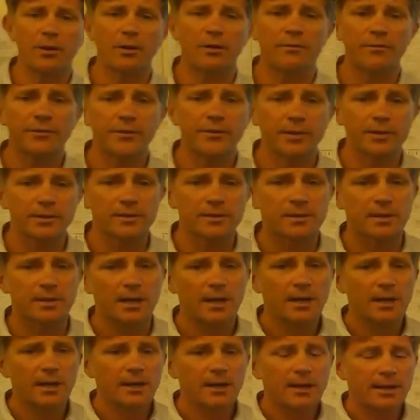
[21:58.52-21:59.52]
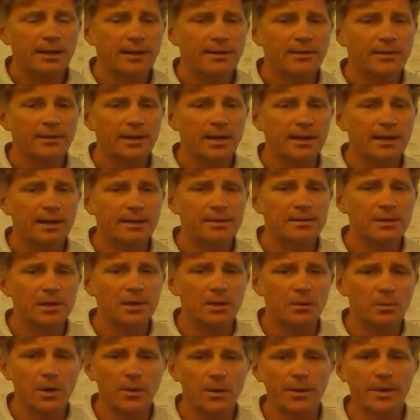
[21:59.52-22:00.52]
confidence in that. And so
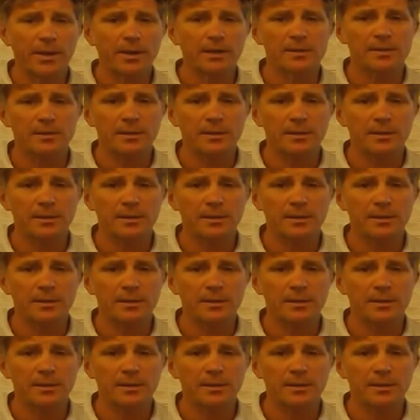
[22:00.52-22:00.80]
what we can